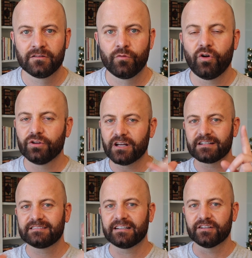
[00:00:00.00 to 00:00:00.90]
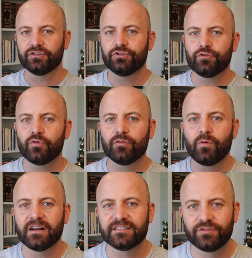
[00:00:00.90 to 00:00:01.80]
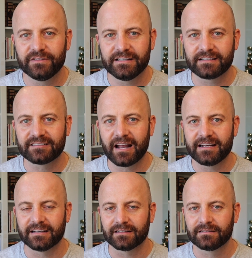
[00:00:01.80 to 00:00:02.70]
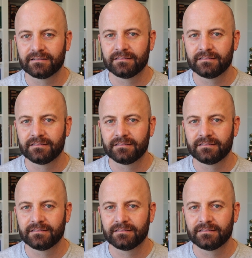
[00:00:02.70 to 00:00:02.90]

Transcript: Well, hold on a second. Who or what is doing the exciting?